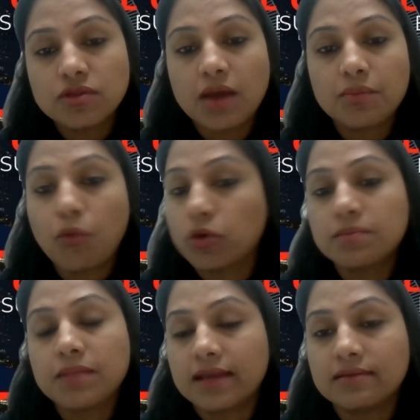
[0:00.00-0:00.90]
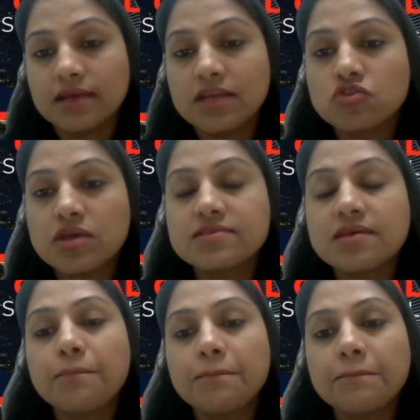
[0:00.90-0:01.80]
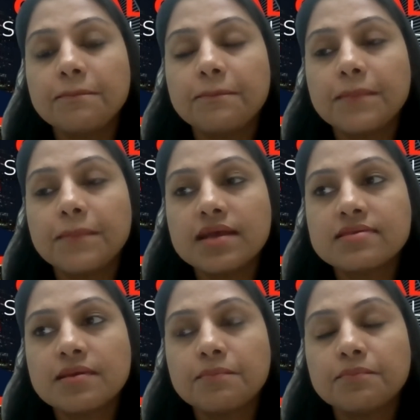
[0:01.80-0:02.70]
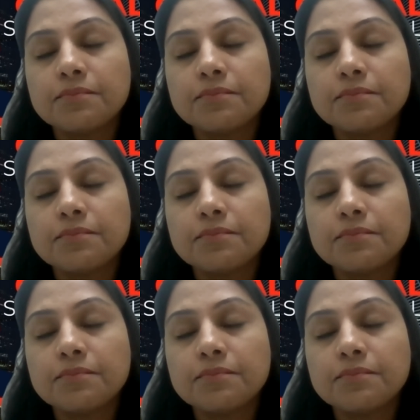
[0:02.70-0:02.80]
on our bottom line, it's a